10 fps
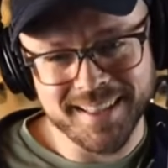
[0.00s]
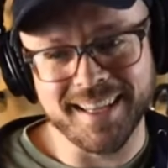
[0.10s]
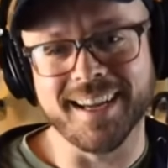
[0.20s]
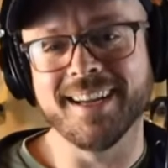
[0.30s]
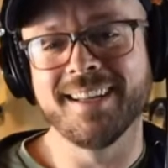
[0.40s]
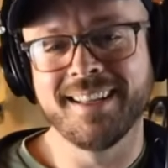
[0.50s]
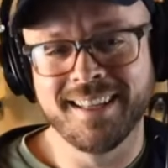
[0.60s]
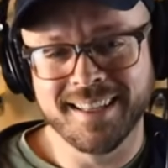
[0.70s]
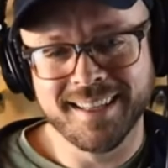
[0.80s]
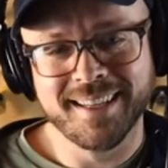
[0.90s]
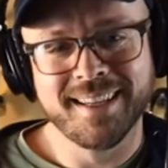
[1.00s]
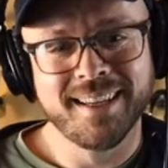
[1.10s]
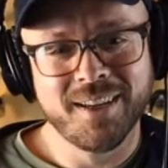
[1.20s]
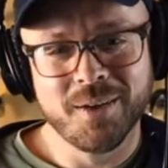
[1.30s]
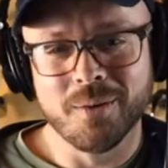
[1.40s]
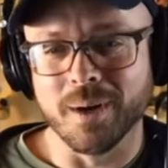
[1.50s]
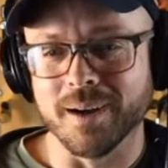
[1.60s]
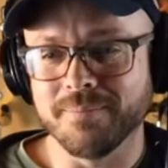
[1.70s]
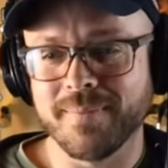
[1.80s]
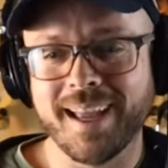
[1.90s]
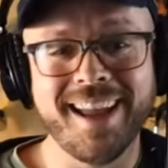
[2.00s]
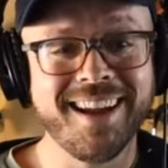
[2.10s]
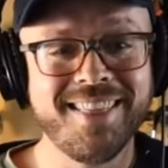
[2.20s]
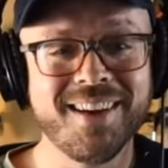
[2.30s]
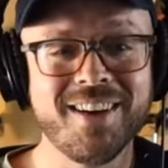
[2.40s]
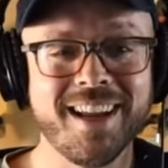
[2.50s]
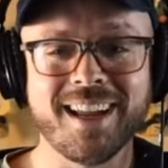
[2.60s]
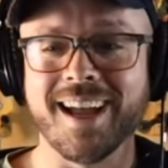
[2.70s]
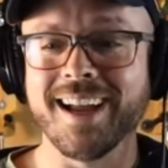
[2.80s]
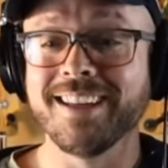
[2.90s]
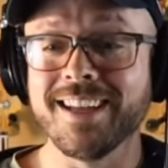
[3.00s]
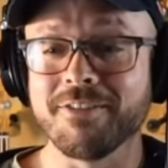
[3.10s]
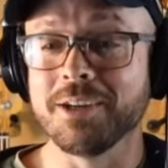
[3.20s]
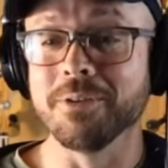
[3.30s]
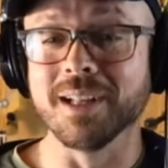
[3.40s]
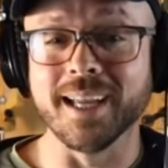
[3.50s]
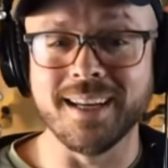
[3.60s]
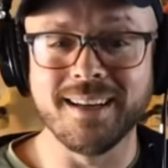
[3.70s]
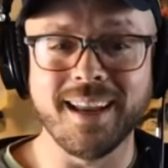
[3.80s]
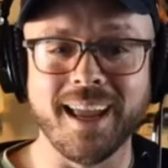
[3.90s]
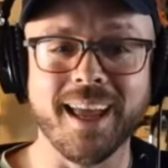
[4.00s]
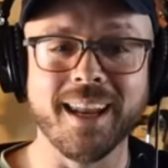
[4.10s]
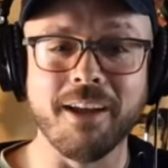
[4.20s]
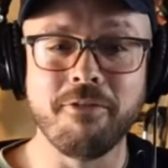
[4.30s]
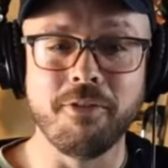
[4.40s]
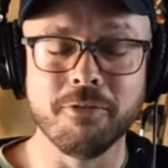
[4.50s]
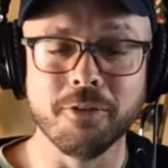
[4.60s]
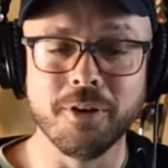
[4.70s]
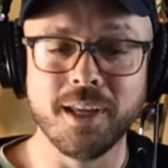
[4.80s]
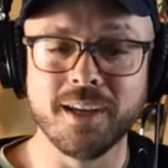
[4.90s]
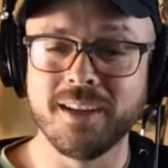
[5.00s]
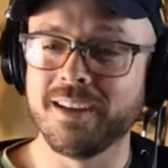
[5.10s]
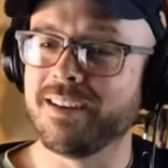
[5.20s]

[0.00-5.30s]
Yeah. Well, hang in there, Nick. I can definitely relate, and I feel for you.